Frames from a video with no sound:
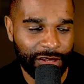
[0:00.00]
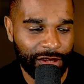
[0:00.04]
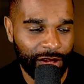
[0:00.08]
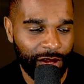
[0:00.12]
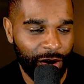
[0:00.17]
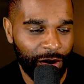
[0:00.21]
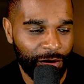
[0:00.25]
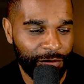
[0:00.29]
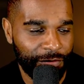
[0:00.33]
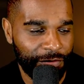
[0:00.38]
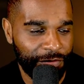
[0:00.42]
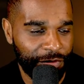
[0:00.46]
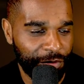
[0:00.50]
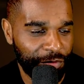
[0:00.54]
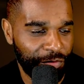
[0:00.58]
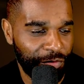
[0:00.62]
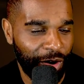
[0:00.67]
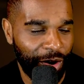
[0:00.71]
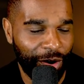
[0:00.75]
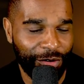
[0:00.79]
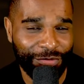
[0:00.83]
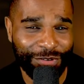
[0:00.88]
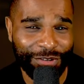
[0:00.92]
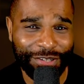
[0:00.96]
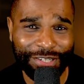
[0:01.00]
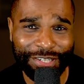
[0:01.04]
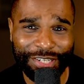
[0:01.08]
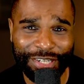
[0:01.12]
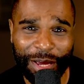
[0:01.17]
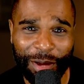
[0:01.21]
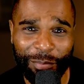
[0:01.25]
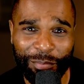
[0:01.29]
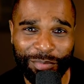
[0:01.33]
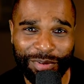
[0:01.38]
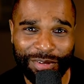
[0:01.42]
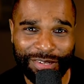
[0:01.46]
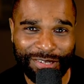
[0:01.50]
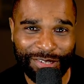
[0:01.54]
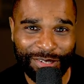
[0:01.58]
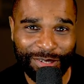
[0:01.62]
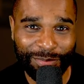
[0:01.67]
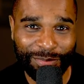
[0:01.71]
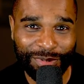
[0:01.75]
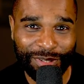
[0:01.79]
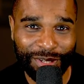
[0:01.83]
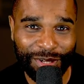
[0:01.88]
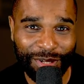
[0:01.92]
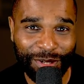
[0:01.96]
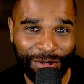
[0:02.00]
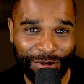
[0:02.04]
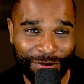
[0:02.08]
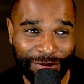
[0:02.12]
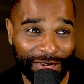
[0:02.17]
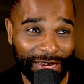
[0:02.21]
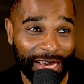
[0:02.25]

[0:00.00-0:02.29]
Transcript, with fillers: not Ferrari's championship to lose,